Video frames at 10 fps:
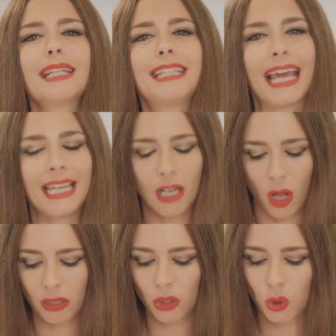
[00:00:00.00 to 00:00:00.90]
getting
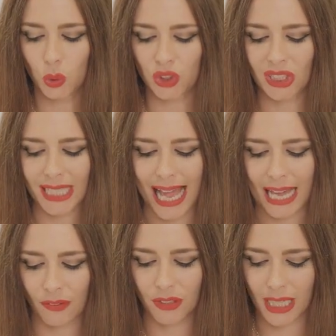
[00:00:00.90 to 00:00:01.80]
all the juices
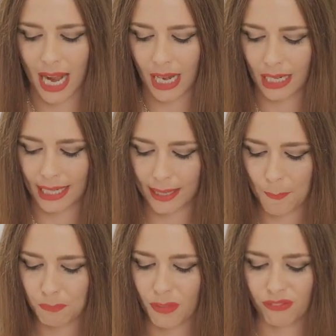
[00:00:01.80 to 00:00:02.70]
out of the garlic
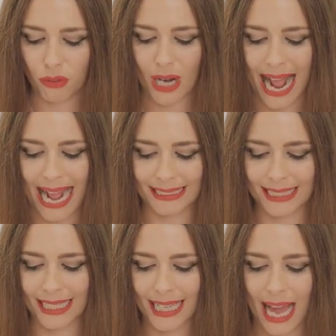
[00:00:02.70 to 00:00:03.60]
before
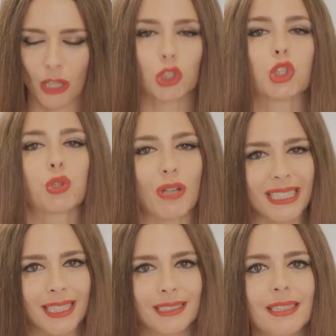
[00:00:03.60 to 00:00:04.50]
adding our
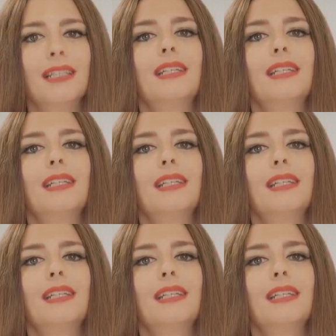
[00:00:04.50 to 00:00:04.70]
shredded